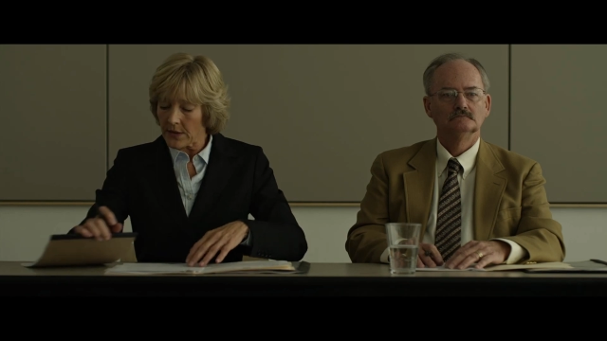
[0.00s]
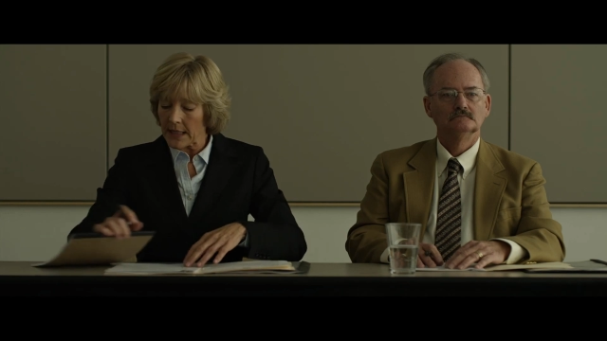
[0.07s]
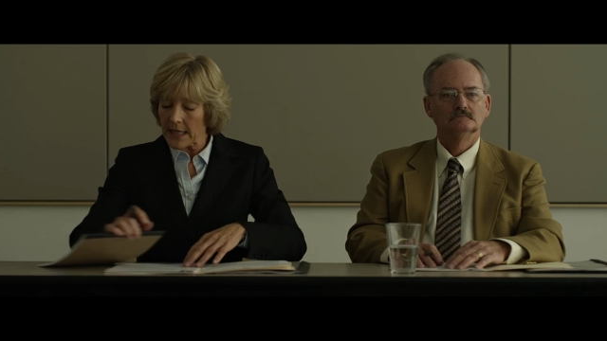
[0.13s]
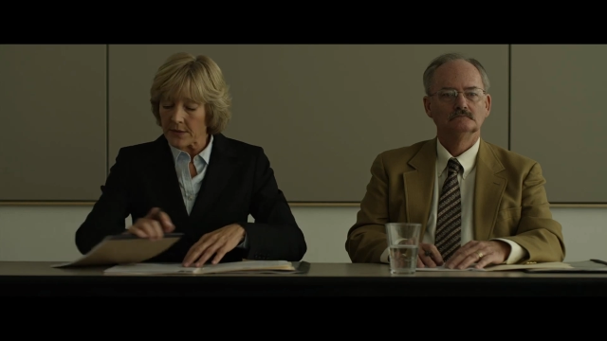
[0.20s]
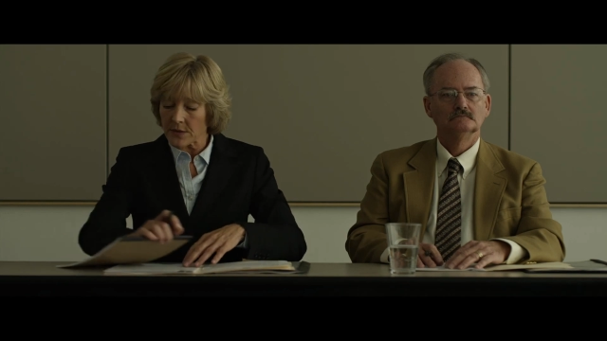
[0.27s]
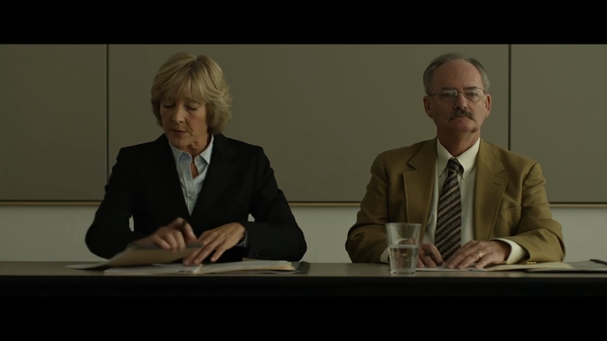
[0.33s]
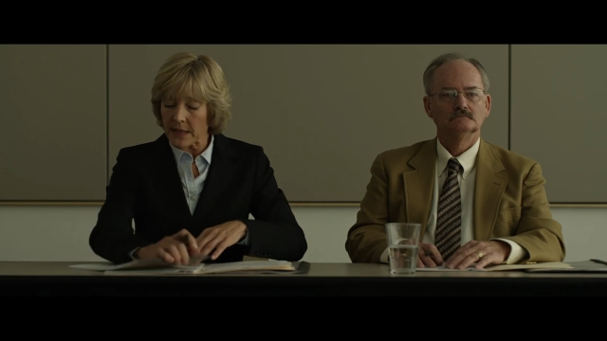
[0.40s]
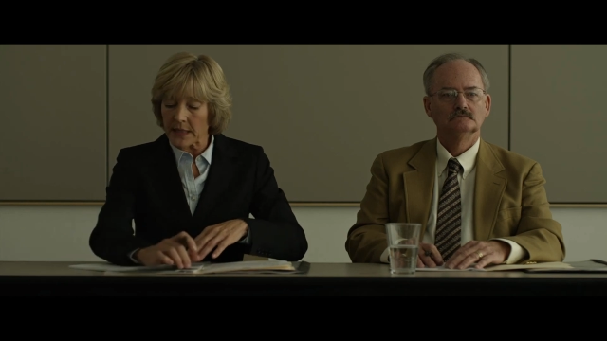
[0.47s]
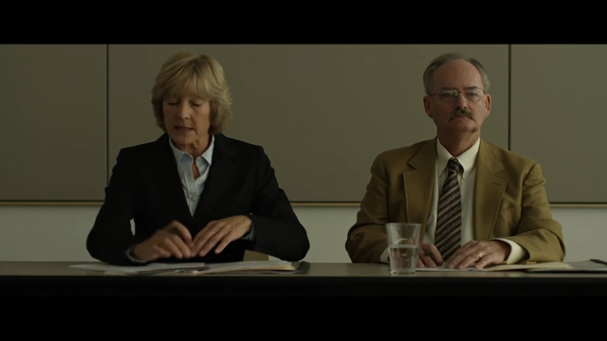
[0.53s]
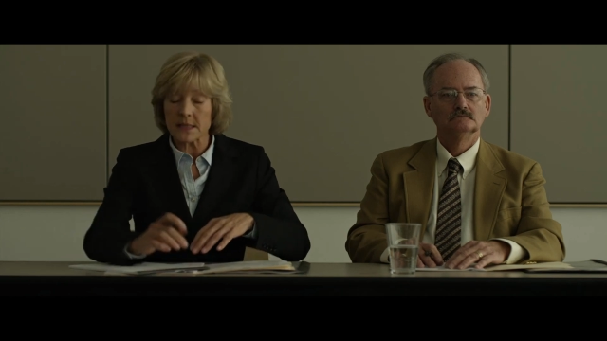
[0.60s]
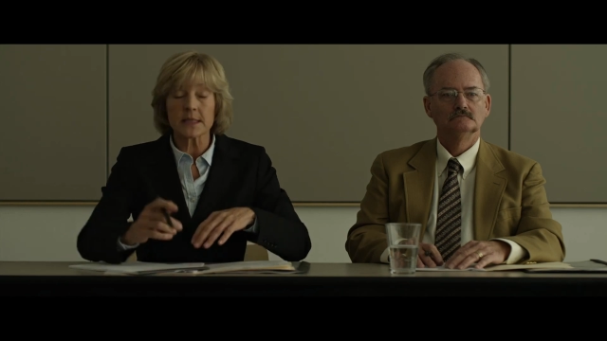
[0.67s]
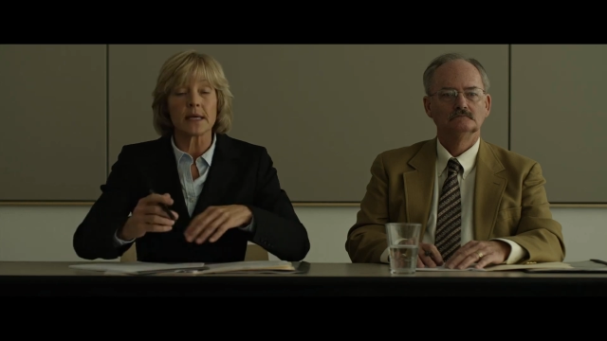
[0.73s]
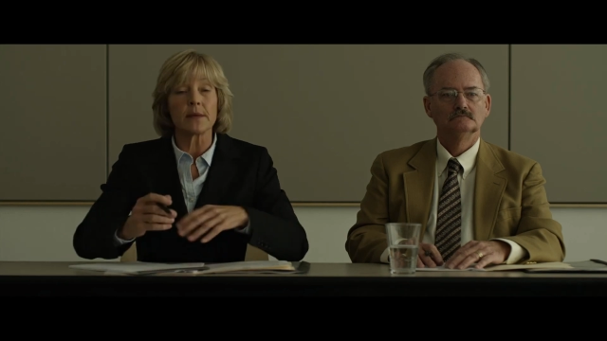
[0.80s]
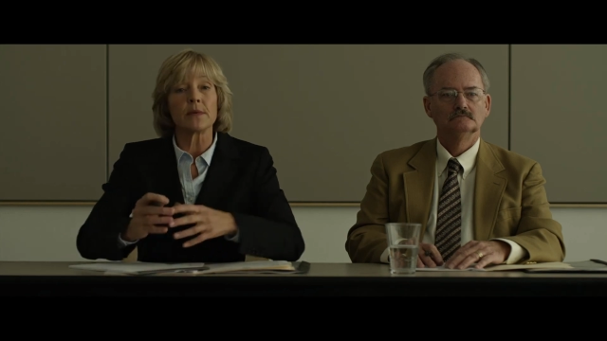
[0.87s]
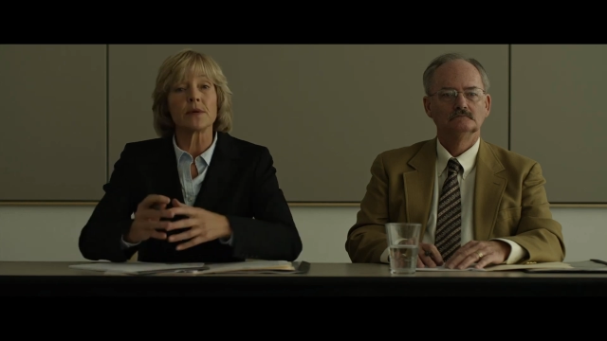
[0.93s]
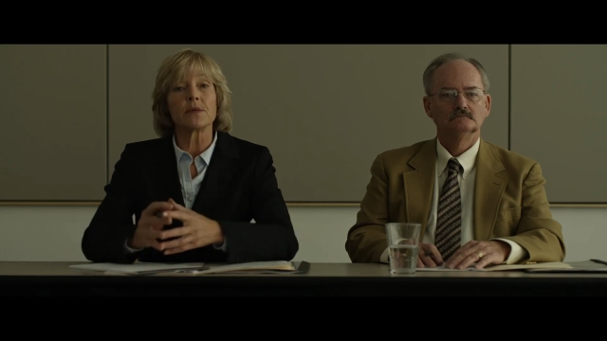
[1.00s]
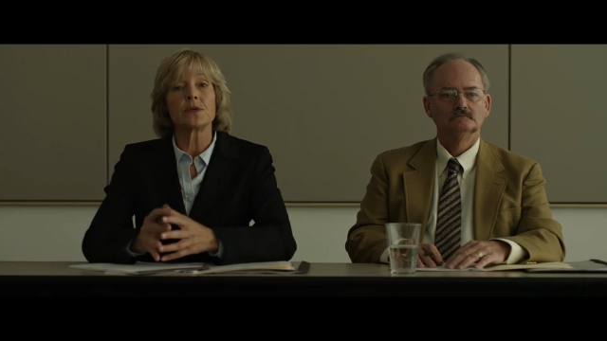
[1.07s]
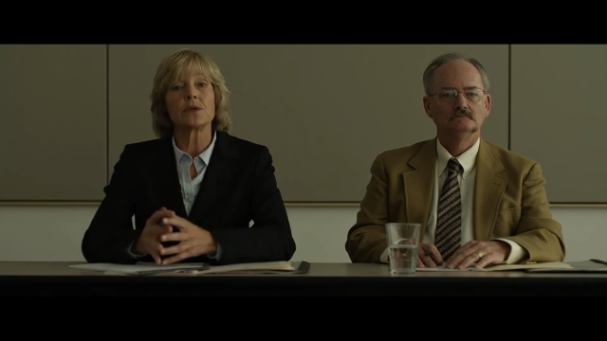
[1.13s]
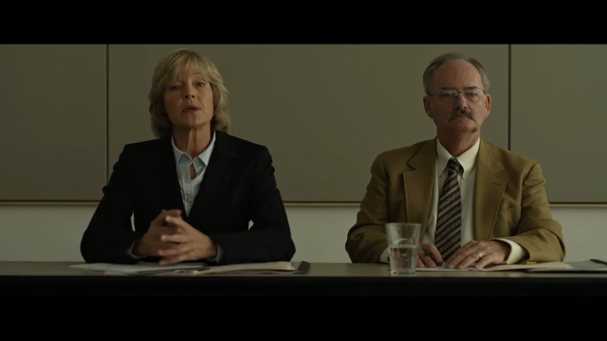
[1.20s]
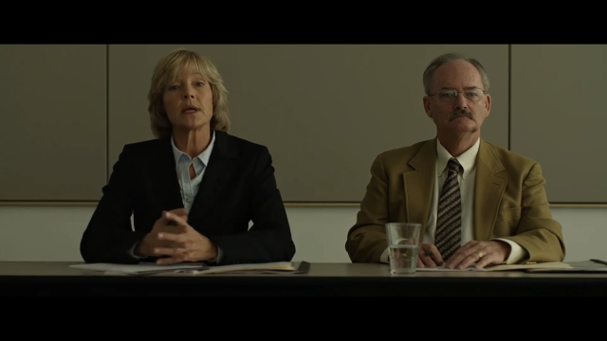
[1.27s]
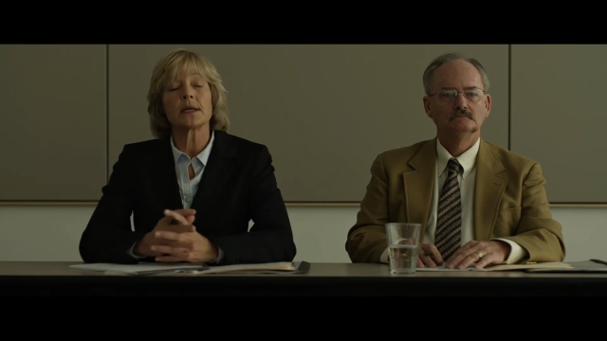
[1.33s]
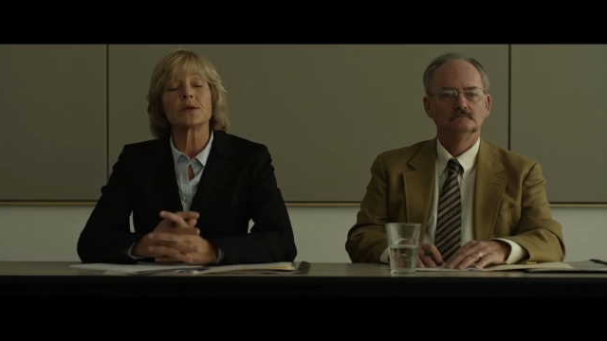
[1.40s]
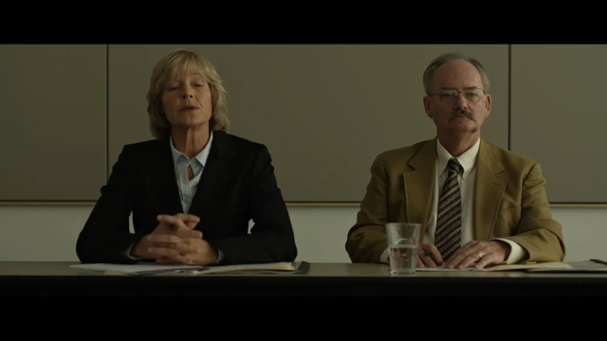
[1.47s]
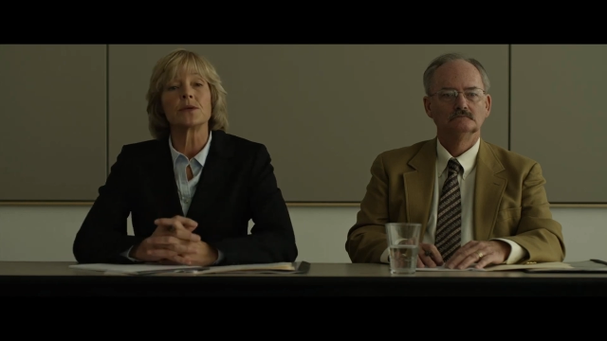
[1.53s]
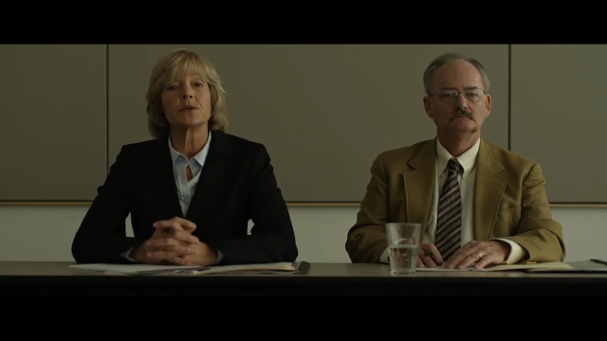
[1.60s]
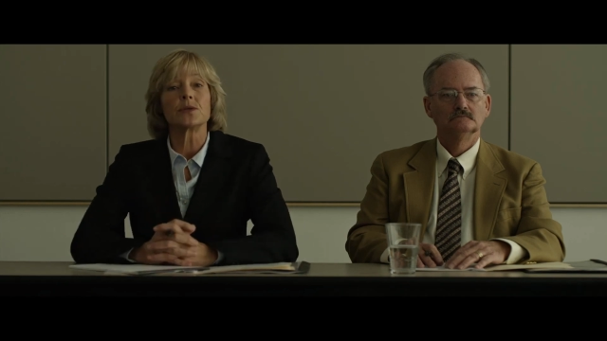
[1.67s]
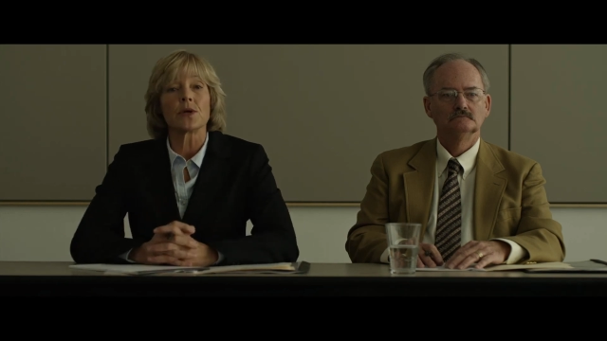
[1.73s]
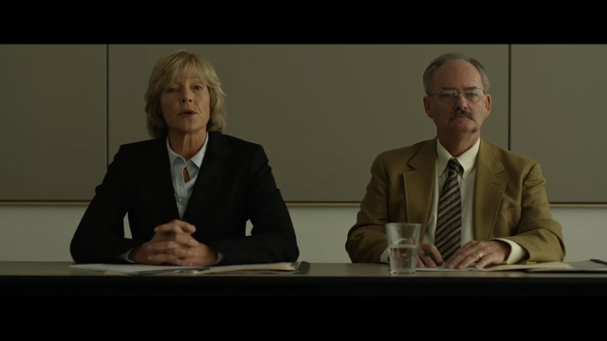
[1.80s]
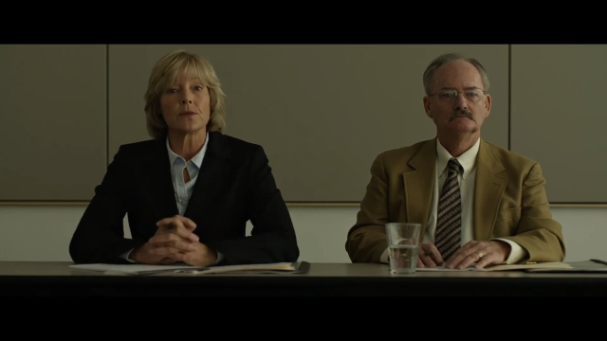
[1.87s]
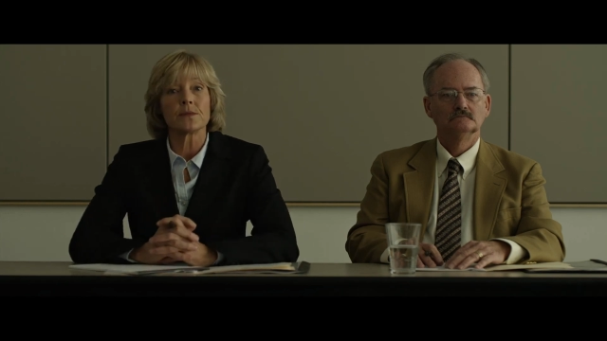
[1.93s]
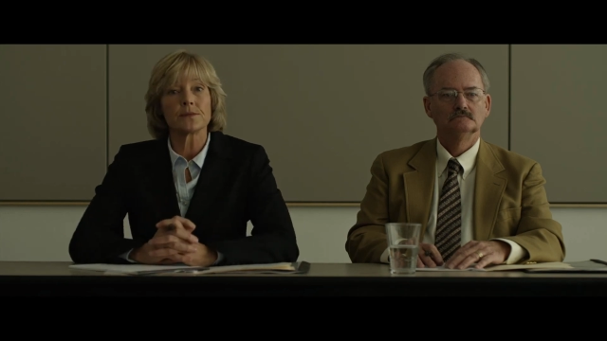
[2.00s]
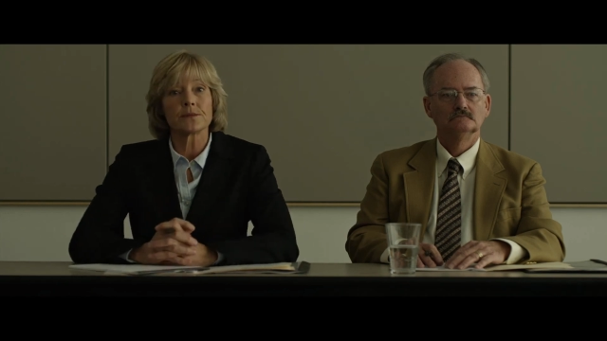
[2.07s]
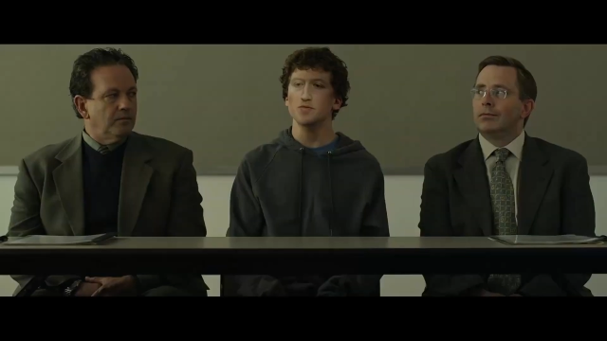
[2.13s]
Speaker 1: you're allowed to make a statement. Would you like to do so?